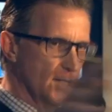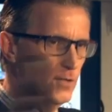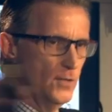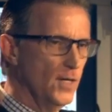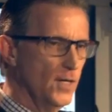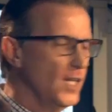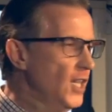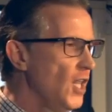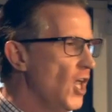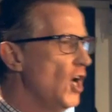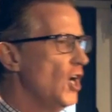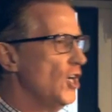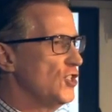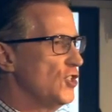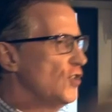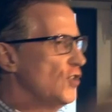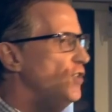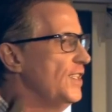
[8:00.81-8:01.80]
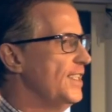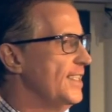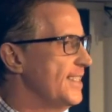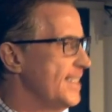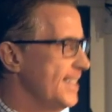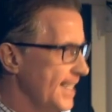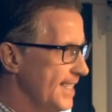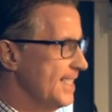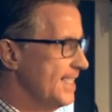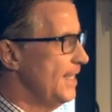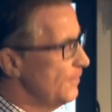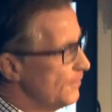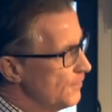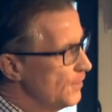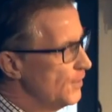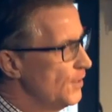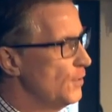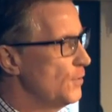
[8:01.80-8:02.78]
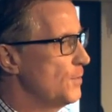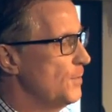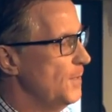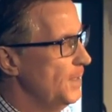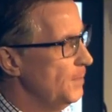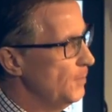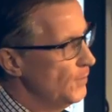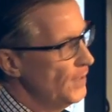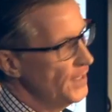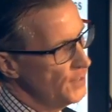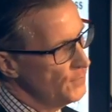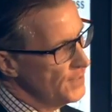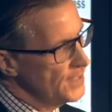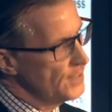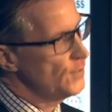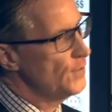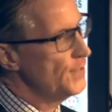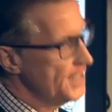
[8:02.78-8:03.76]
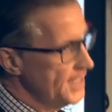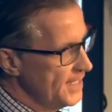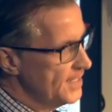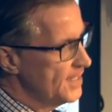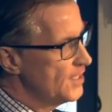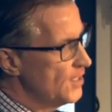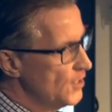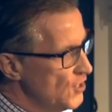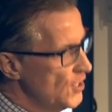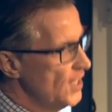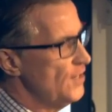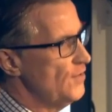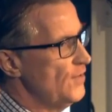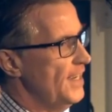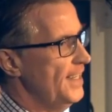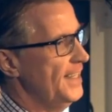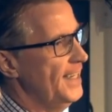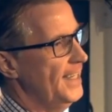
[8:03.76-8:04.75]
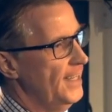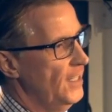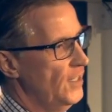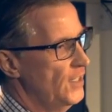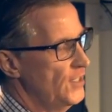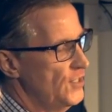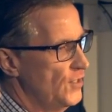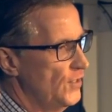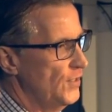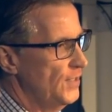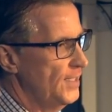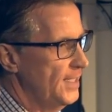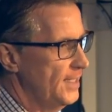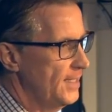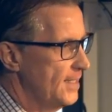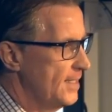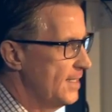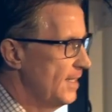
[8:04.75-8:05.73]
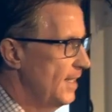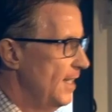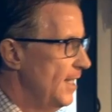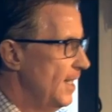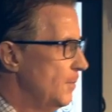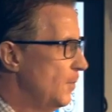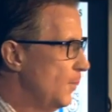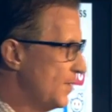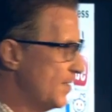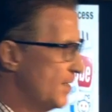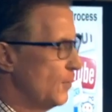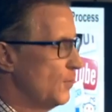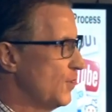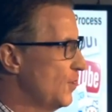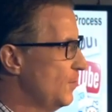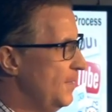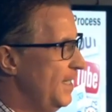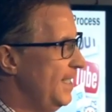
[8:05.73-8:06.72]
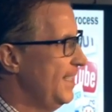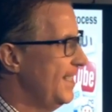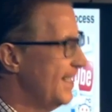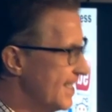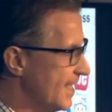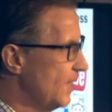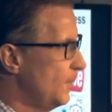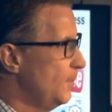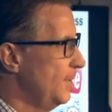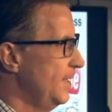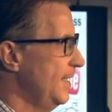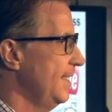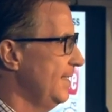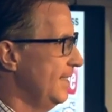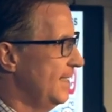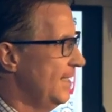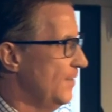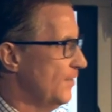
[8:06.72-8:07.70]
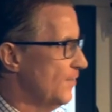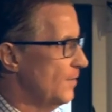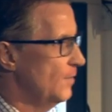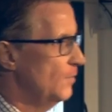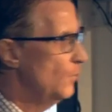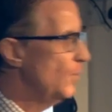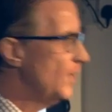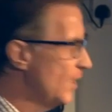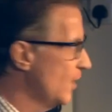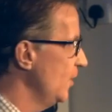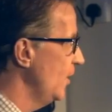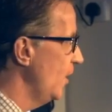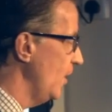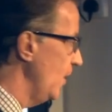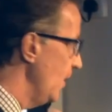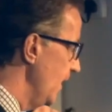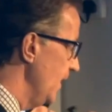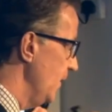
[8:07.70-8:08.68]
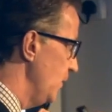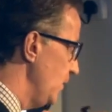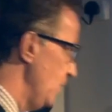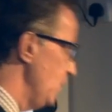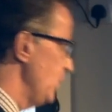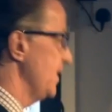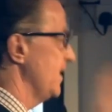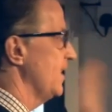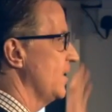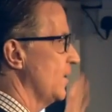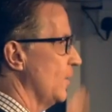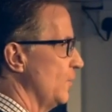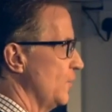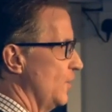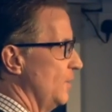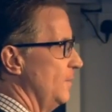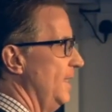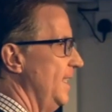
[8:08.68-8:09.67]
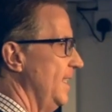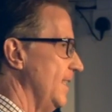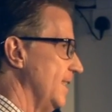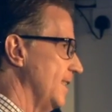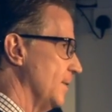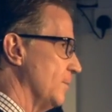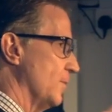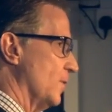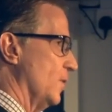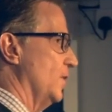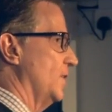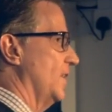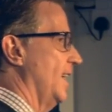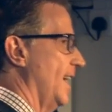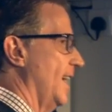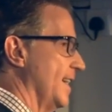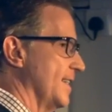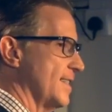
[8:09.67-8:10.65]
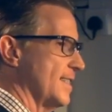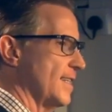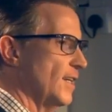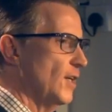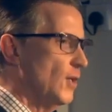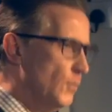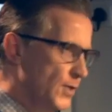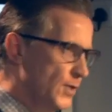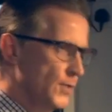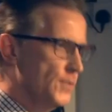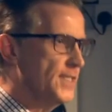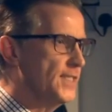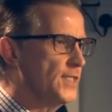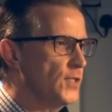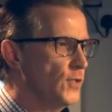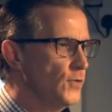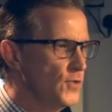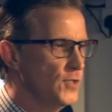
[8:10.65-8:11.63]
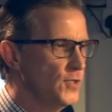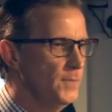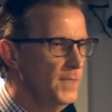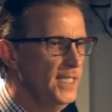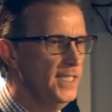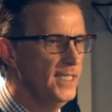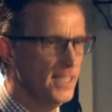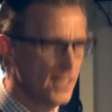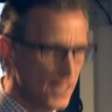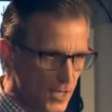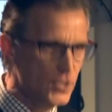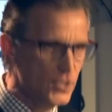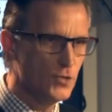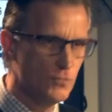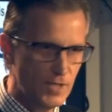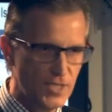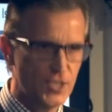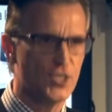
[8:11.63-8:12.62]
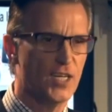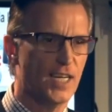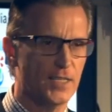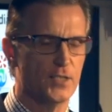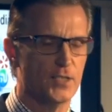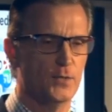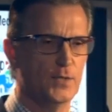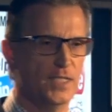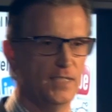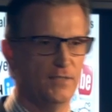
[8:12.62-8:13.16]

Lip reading: a large audience except for those people who had the resources to generate that large audience. But with social media, it's completely different. We are not using social media to broadcast. We're using social media to reach out to